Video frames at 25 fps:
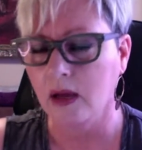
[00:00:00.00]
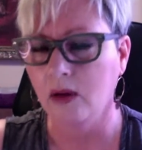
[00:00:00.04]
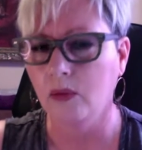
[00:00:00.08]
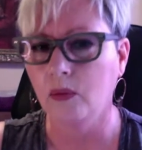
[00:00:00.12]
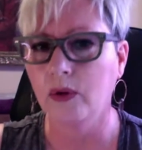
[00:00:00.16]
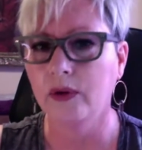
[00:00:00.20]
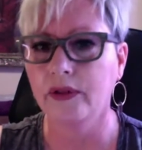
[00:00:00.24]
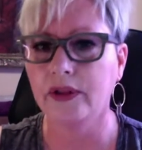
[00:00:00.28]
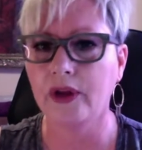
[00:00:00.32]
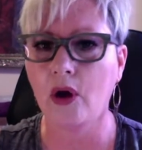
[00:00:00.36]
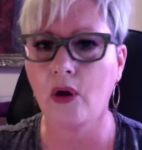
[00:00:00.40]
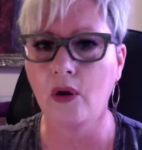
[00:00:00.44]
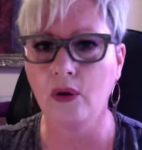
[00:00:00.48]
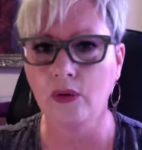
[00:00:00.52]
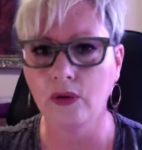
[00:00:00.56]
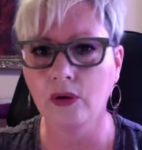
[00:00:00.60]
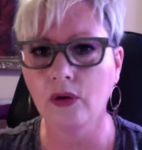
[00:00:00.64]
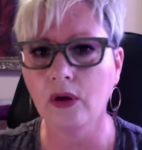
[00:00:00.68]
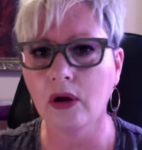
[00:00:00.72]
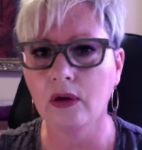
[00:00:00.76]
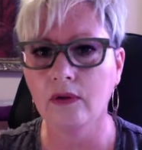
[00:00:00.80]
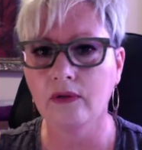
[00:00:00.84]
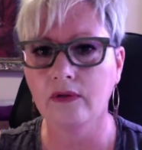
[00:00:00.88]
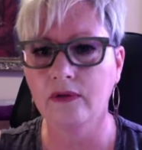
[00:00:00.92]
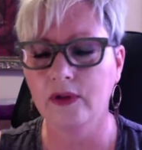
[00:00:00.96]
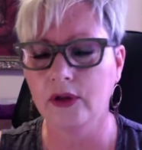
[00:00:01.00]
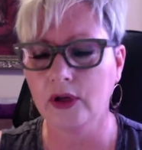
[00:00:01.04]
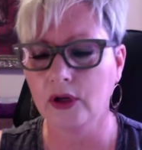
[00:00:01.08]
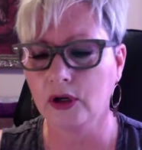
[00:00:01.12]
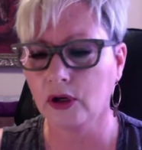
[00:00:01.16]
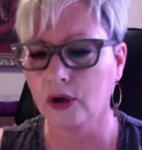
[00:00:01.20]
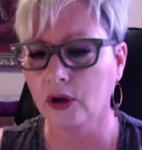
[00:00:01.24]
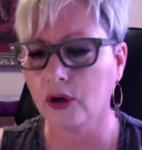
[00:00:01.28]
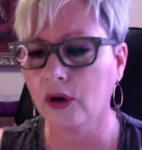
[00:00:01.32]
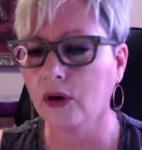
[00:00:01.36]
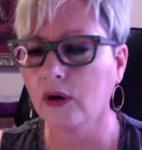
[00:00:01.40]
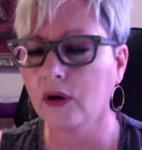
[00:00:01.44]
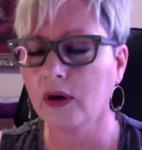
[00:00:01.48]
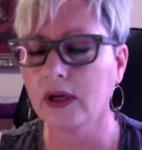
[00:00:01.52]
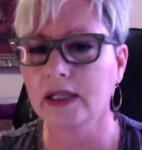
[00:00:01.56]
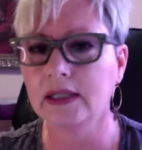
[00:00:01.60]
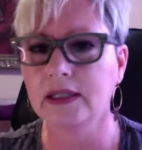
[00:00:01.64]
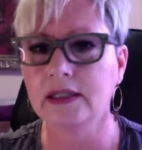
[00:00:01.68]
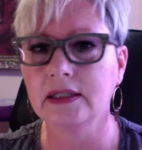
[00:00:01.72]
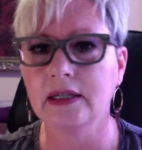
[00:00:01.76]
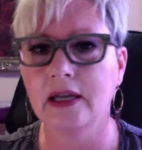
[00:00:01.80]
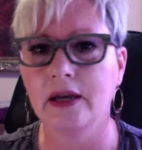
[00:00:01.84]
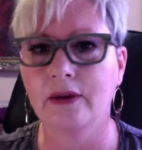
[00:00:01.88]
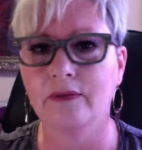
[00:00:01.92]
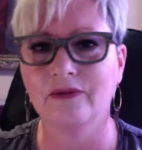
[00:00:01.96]
Well, the owner of the
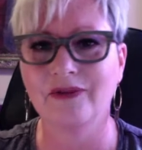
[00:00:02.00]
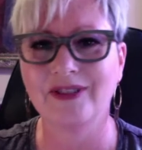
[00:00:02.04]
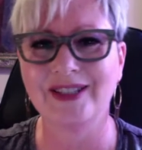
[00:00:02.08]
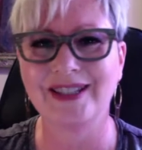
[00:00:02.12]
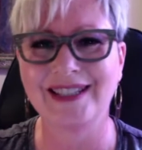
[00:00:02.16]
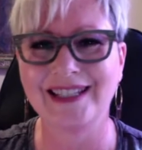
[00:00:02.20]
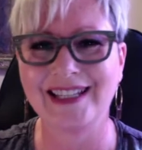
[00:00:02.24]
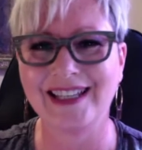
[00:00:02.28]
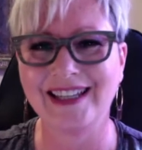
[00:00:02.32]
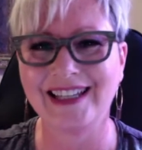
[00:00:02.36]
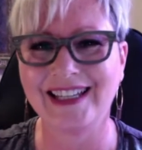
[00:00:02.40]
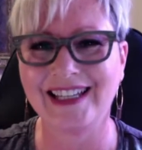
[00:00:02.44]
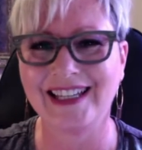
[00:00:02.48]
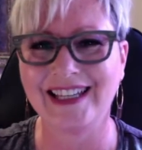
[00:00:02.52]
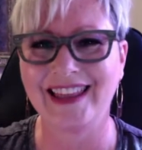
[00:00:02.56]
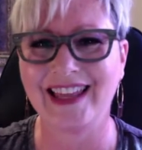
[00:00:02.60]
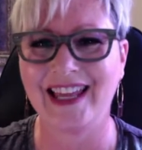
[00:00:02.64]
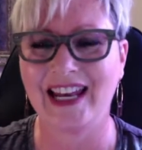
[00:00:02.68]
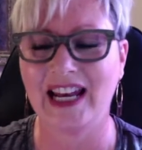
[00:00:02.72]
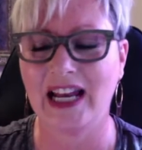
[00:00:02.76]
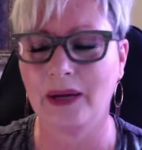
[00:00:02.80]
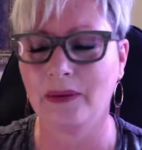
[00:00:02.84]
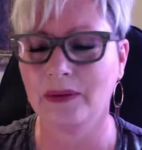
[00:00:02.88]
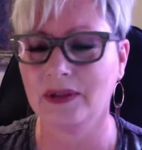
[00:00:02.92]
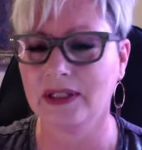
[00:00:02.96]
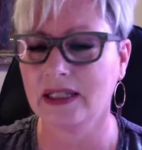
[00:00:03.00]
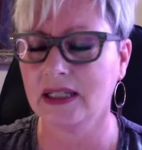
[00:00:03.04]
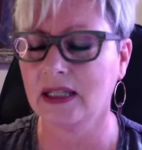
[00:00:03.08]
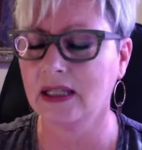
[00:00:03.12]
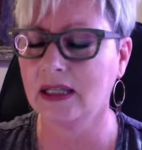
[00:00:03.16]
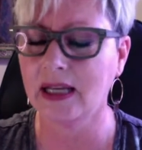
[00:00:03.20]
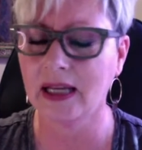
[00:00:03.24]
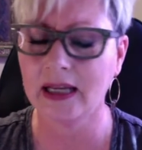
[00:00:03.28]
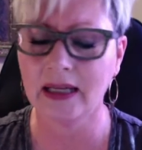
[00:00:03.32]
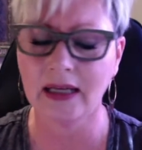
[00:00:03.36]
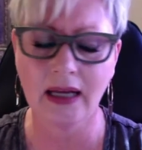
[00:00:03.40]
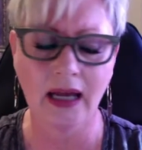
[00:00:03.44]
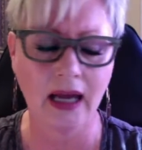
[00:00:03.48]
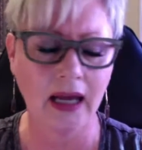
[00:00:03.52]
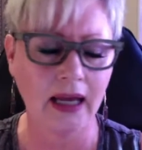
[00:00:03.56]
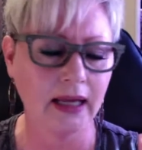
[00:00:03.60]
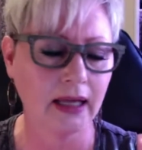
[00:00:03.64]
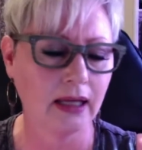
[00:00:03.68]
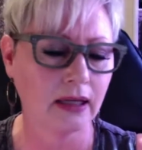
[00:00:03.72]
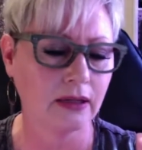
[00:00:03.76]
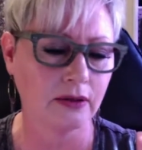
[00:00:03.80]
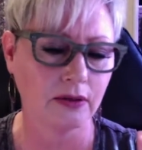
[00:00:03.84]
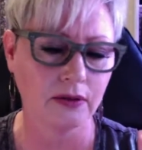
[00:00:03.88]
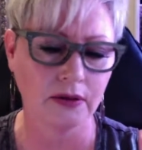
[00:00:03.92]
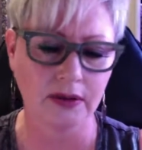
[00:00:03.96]
current facility that I was in, and I
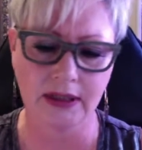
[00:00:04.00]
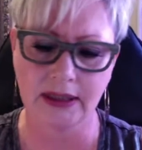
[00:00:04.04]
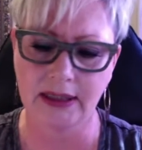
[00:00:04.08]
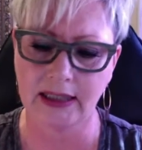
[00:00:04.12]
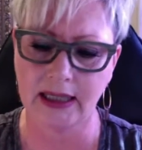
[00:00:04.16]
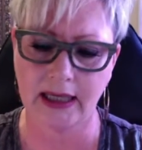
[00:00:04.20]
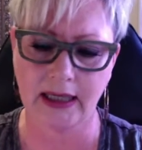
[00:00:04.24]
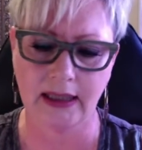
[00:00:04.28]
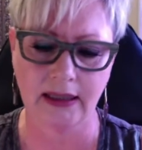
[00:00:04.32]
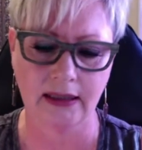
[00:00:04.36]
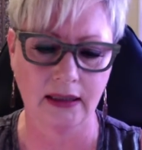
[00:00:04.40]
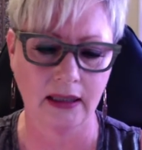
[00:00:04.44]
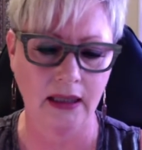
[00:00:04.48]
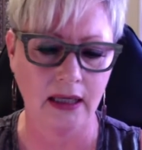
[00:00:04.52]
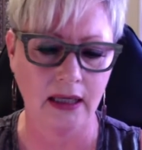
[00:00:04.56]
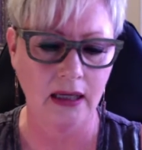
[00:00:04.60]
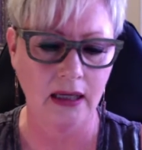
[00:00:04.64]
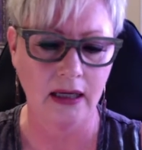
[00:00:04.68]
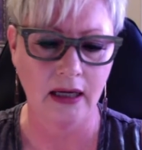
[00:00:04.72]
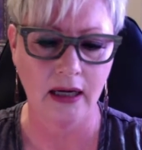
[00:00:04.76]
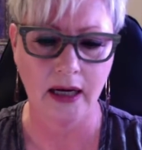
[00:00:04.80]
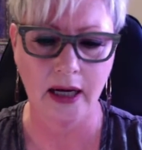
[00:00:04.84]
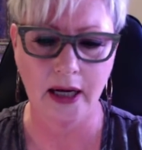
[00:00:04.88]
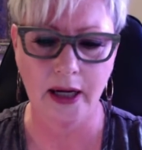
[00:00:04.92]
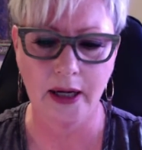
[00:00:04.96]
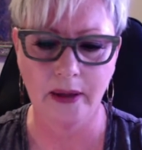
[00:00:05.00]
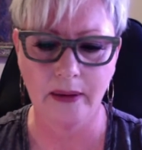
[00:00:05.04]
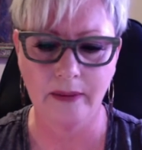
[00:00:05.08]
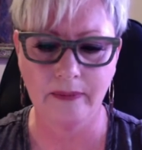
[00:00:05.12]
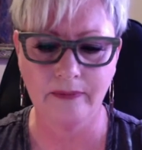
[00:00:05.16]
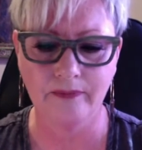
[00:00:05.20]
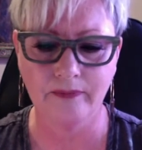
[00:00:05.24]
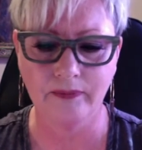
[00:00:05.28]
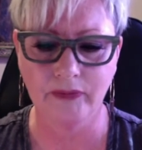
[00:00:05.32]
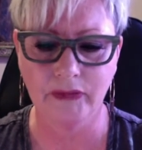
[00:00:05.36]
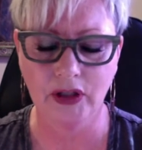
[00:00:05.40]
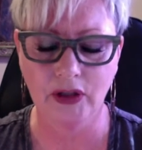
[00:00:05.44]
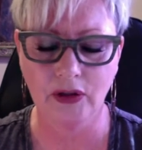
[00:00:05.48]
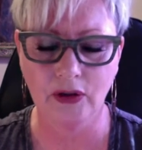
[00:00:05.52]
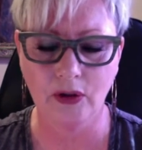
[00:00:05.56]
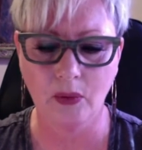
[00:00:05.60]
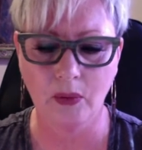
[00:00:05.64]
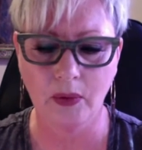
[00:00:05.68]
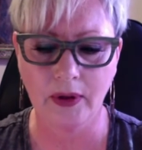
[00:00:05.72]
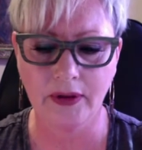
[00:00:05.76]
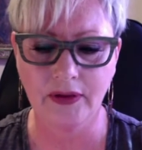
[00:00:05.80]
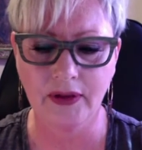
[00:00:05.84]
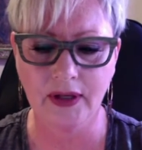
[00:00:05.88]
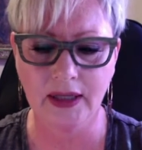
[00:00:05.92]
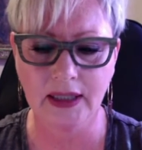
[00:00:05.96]
understand,
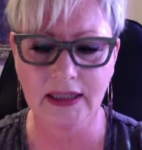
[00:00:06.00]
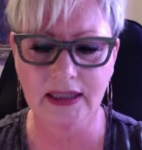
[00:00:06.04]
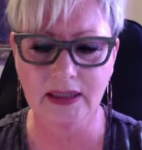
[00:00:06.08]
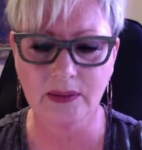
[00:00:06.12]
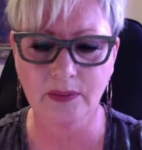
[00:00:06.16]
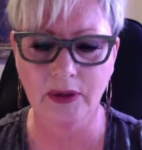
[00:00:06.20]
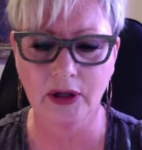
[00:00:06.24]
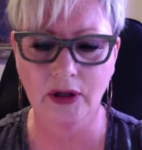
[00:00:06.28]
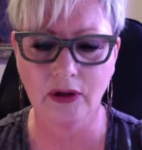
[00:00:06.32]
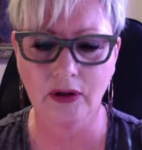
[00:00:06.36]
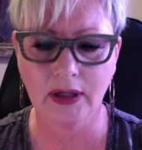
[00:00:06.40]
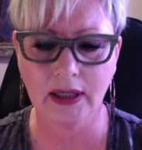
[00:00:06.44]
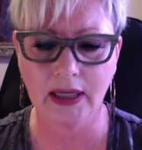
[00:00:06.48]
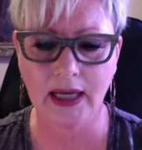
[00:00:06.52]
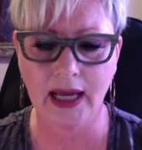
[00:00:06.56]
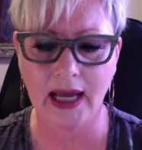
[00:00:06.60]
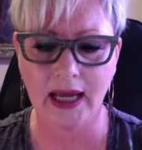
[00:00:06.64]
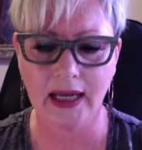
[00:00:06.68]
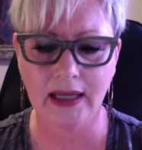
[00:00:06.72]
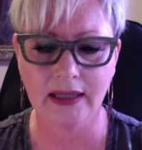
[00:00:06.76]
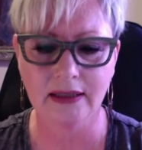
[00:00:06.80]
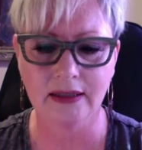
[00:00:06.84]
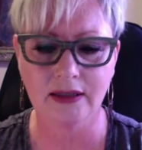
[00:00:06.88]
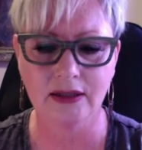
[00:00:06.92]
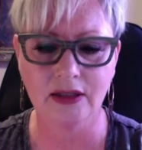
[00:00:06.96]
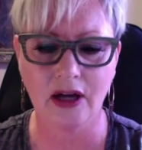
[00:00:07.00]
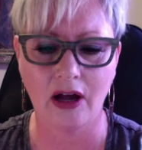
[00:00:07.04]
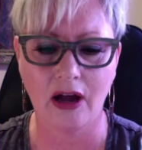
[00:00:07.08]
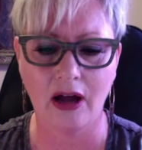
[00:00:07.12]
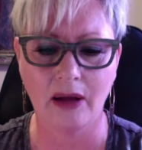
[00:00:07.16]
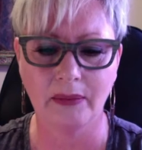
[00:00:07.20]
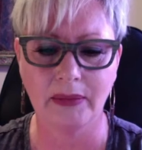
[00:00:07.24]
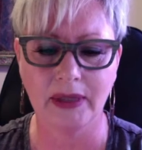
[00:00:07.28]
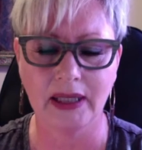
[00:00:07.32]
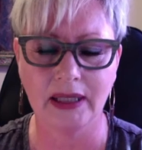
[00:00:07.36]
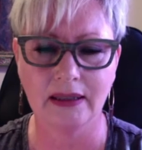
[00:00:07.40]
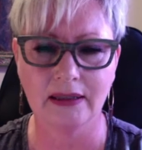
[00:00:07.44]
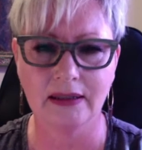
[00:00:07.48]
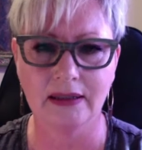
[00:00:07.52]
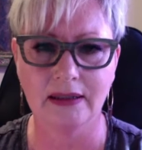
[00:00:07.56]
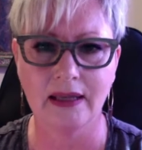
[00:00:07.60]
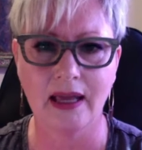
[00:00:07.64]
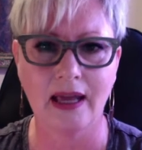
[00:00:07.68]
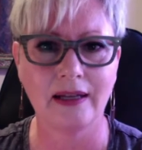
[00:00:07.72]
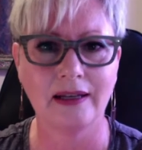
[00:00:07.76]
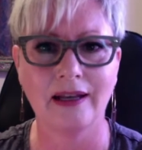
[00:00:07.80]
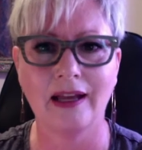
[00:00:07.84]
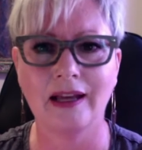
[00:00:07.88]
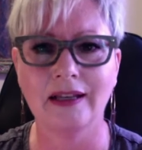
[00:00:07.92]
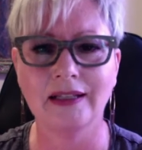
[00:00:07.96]
one thing Spirit has taught me is
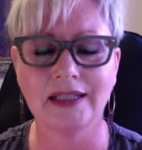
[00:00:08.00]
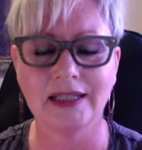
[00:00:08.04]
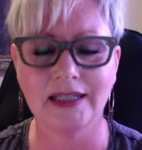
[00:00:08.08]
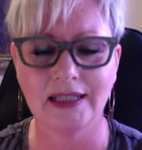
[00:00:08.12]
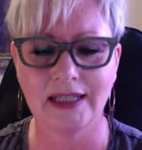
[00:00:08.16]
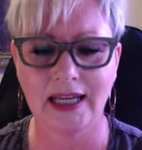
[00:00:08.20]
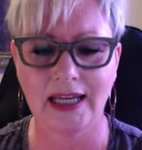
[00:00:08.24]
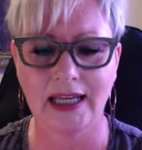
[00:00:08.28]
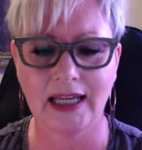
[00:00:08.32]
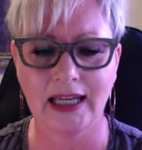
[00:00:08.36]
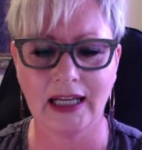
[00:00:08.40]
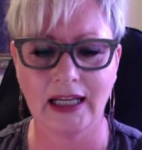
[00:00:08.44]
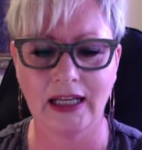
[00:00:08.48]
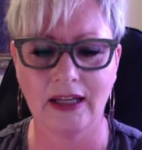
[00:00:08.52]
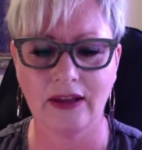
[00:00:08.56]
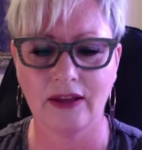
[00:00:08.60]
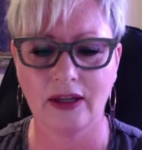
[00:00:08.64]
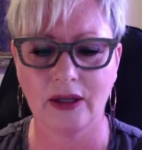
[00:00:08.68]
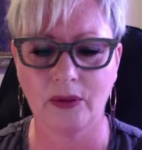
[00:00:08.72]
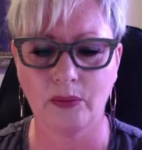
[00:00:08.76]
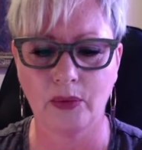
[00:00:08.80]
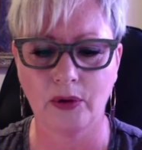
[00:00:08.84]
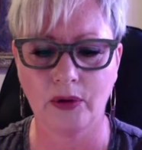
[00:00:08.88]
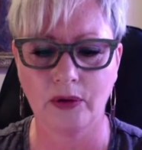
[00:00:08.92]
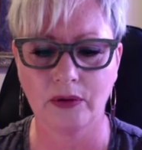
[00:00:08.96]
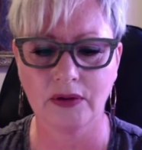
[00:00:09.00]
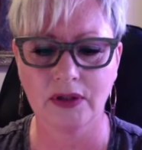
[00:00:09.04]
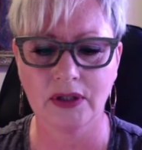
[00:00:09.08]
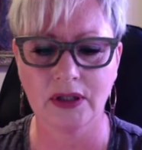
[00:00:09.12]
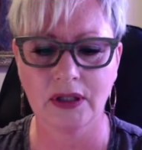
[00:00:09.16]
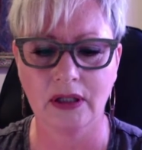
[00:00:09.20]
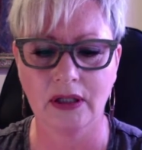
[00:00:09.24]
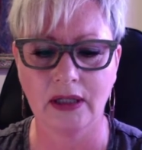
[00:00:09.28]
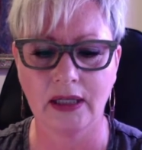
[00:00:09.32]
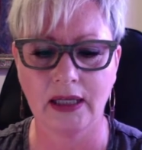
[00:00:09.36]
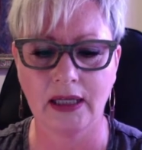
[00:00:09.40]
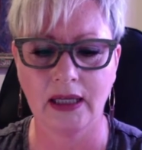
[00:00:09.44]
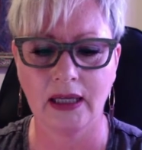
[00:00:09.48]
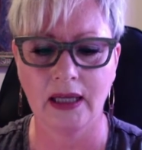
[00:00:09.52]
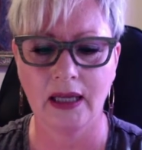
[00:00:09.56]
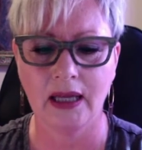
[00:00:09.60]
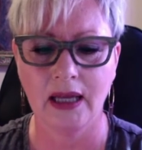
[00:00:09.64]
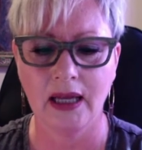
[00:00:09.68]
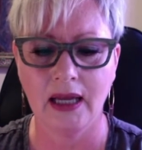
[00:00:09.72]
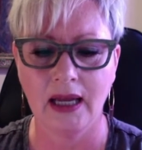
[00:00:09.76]
that not to take anything personally.